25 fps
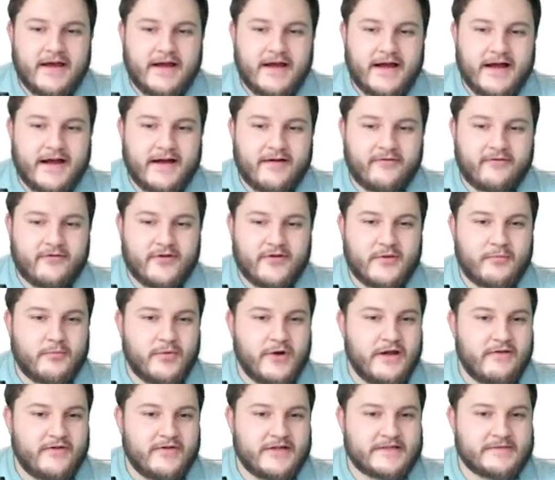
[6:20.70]
And from the
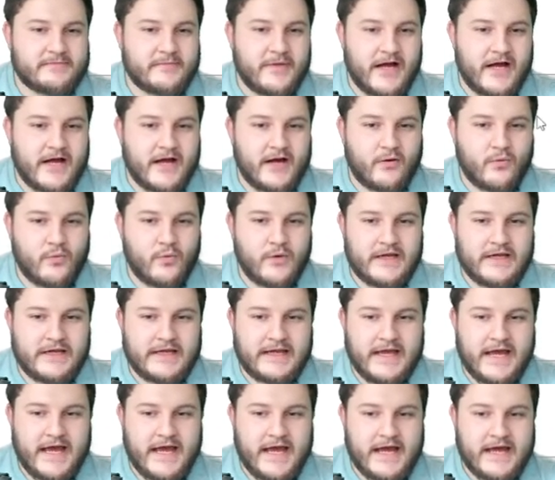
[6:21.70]
previous part, we
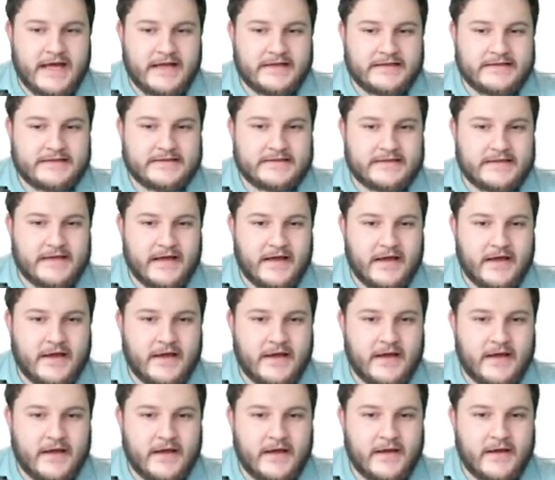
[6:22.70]
get
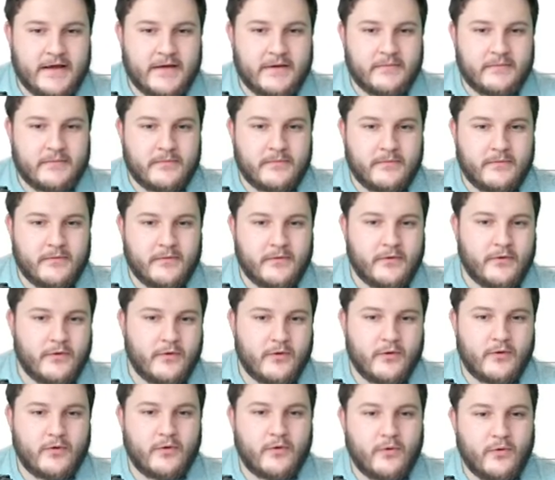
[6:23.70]
um,
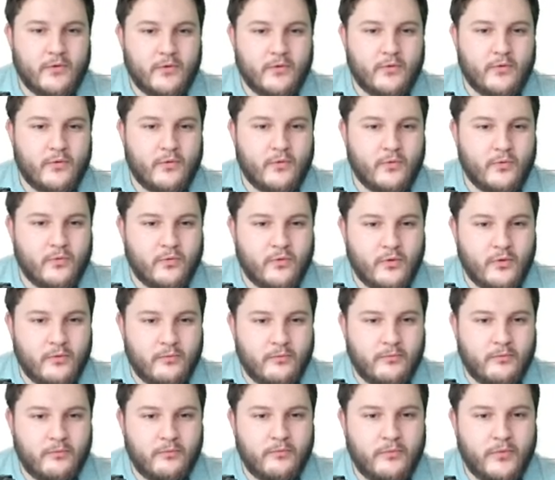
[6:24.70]

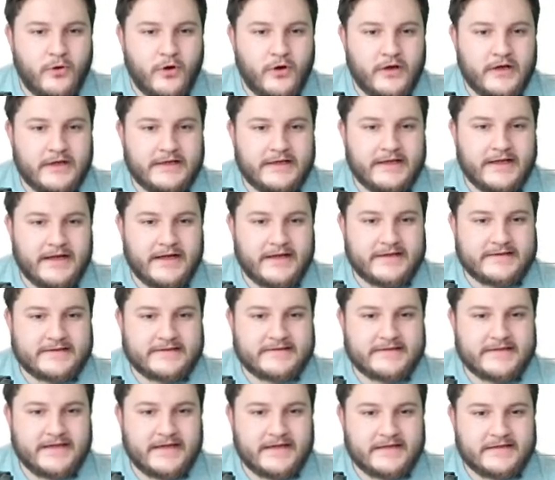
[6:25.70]

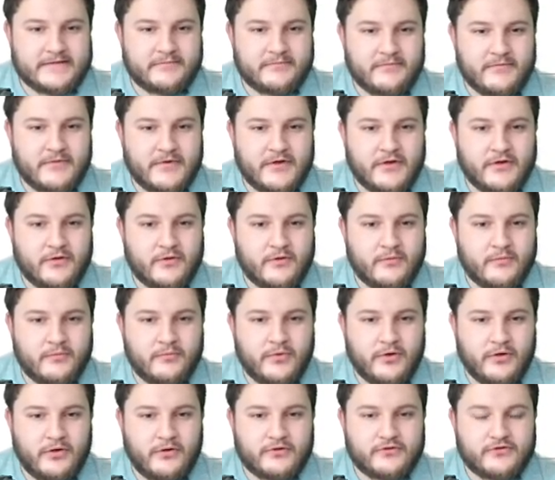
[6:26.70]
1.96 mu
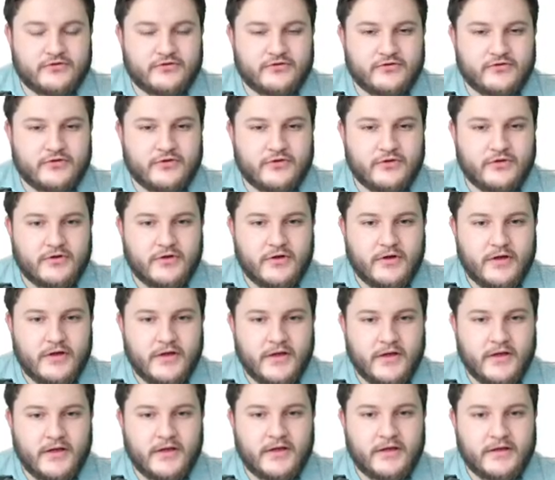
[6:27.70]
plus
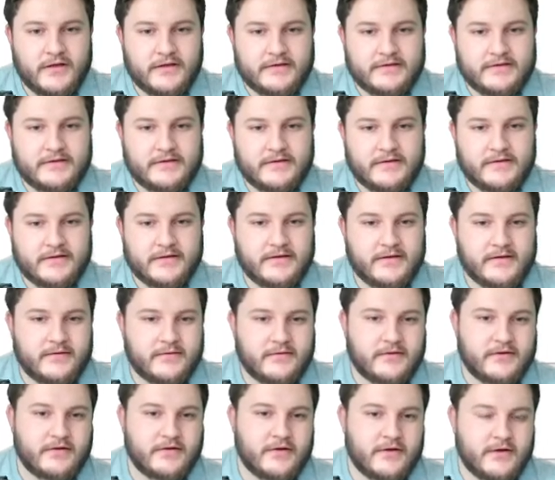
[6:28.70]
uh,
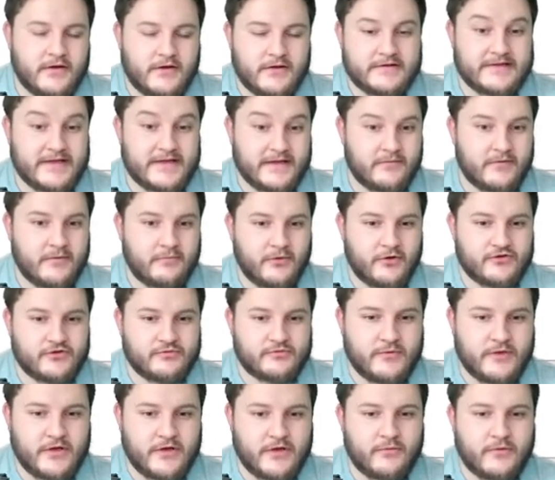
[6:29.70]
uh, sigma plus
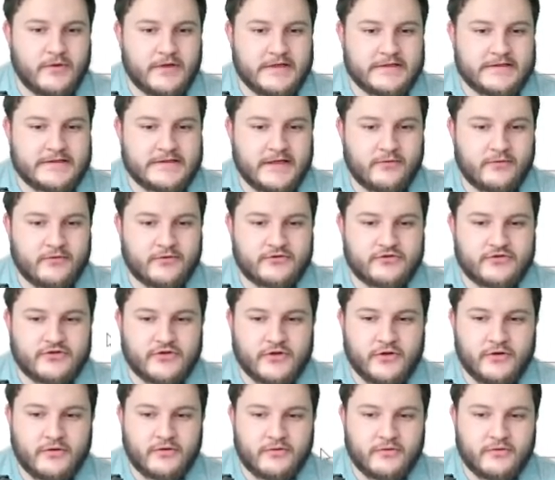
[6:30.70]
mu is equal to